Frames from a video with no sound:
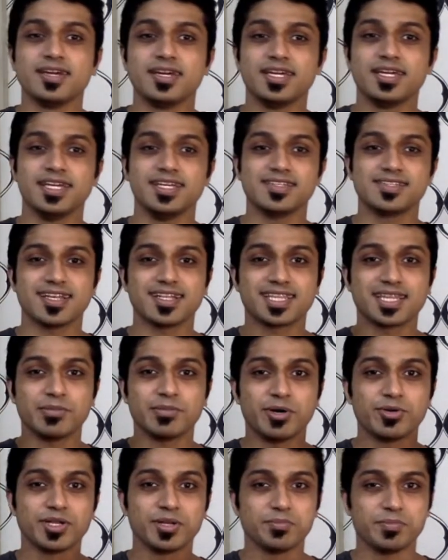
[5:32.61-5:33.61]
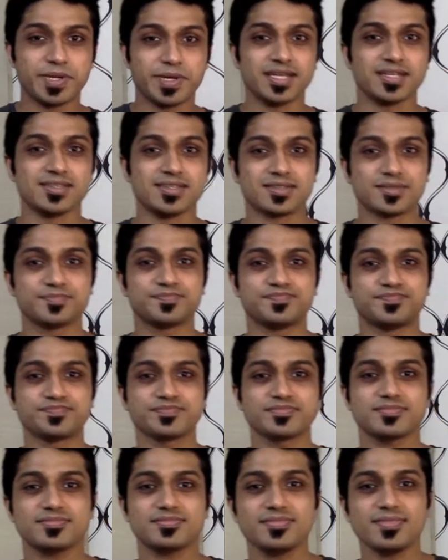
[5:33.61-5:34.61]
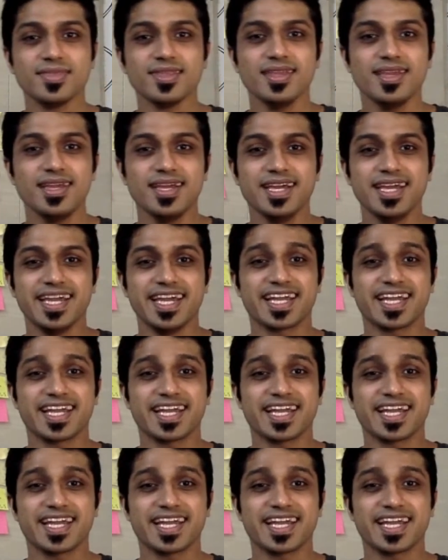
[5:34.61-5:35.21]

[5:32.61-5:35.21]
He sent them out in pairs. It